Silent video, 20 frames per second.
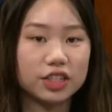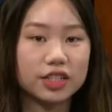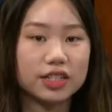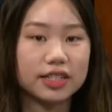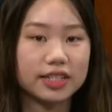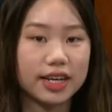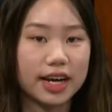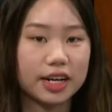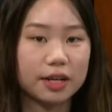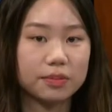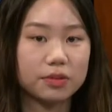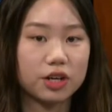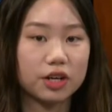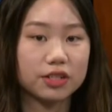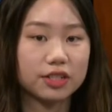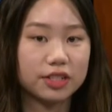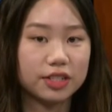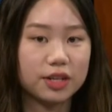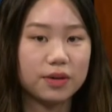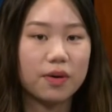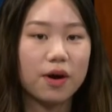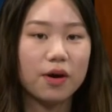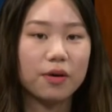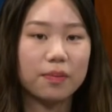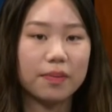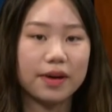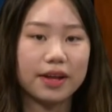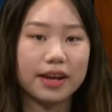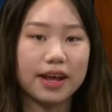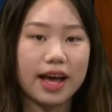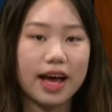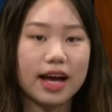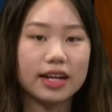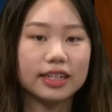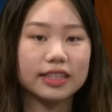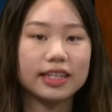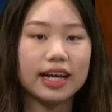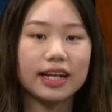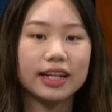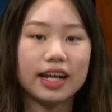signups are still open, and
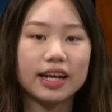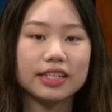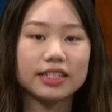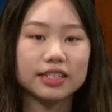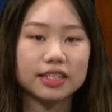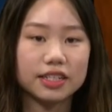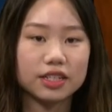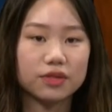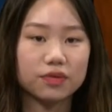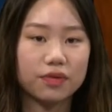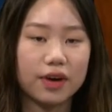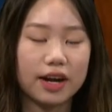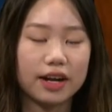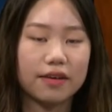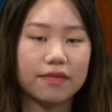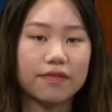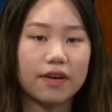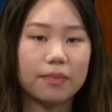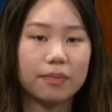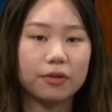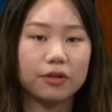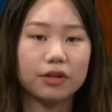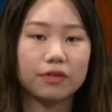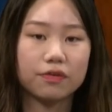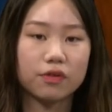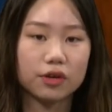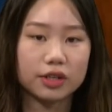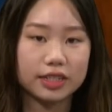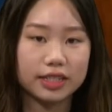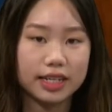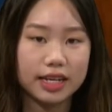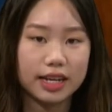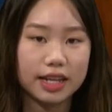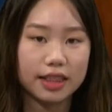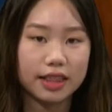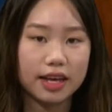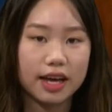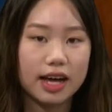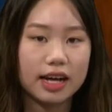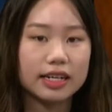the deadline is this Friday, February 14.
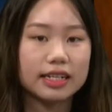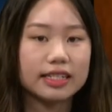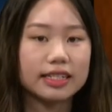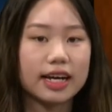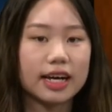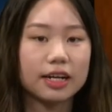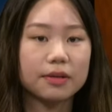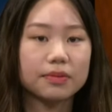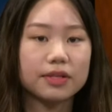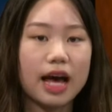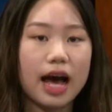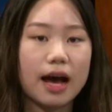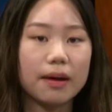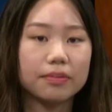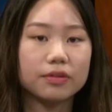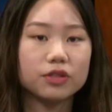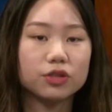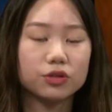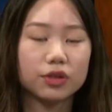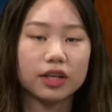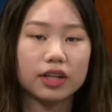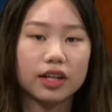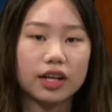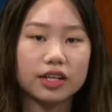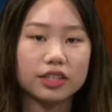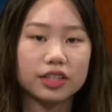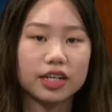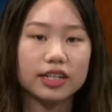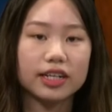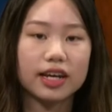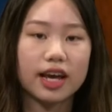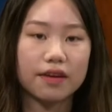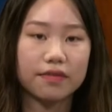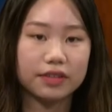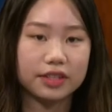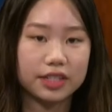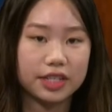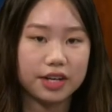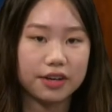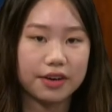Signups happen during lunch in the
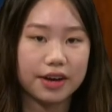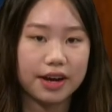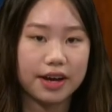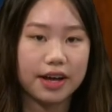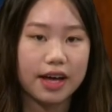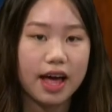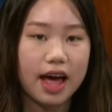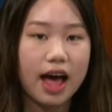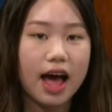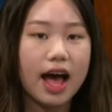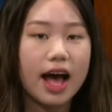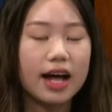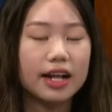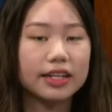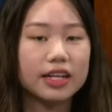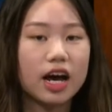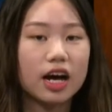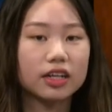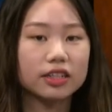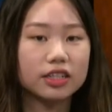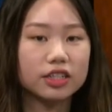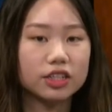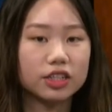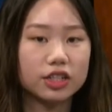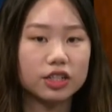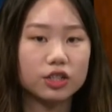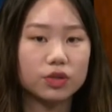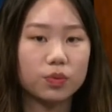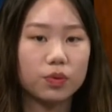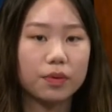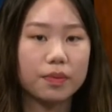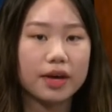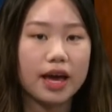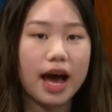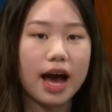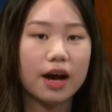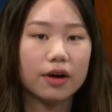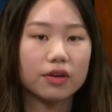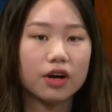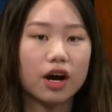cafeteria, and the auditions will be
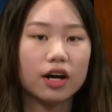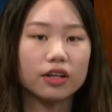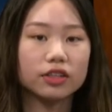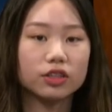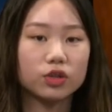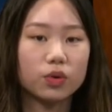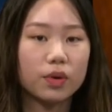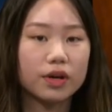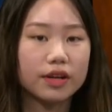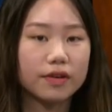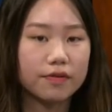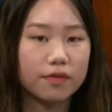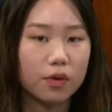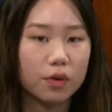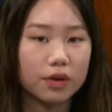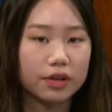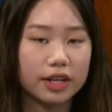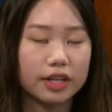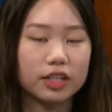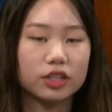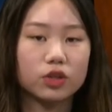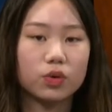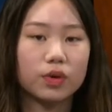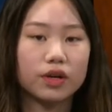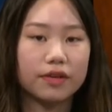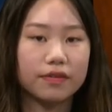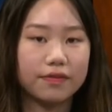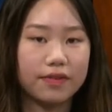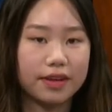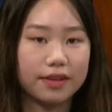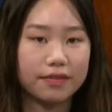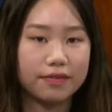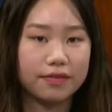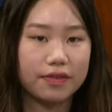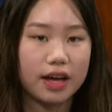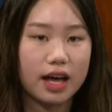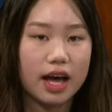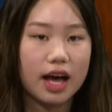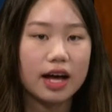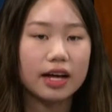held on the 24th and the 25th.
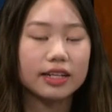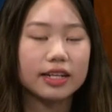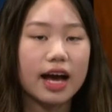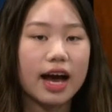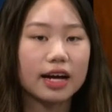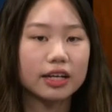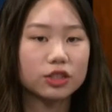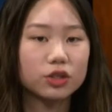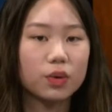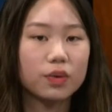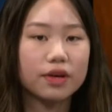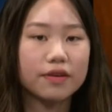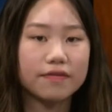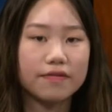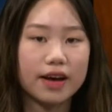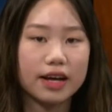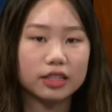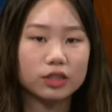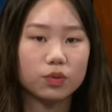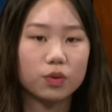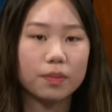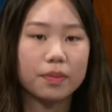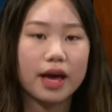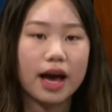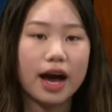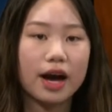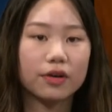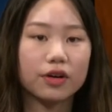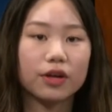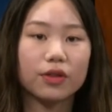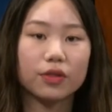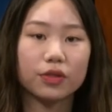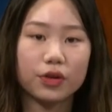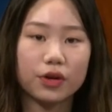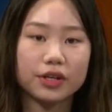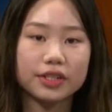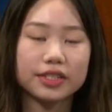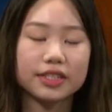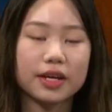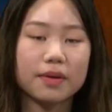The actual event will be held on
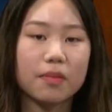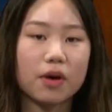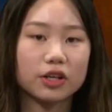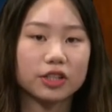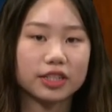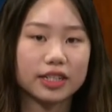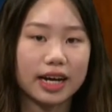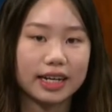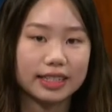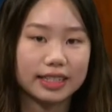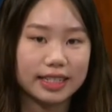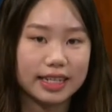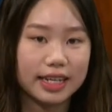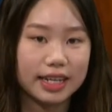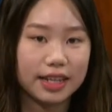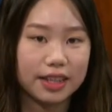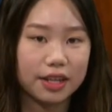Thursday, March 19.